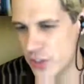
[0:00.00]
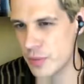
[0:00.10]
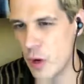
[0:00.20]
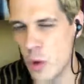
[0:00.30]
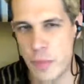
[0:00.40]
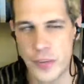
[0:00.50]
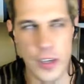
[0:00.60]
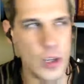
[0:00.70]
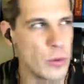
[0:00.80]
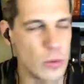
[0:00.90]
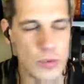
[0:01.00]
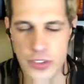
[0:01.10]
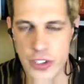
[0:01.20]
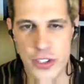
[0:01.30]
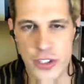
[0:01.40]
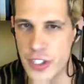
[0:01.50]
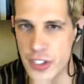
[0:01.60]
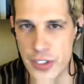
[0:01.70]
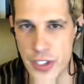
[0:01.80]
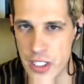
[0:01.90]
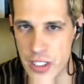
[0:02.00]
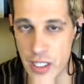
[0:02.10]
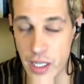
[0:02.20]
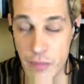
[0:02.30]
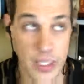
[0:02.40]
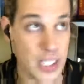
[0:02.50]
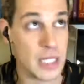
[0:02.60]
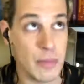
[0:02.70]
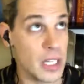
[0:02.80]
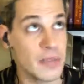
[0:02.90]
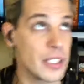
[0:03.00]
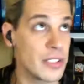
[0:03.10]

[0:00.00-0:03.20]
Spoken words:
the whole social justice, like I'm raising money for my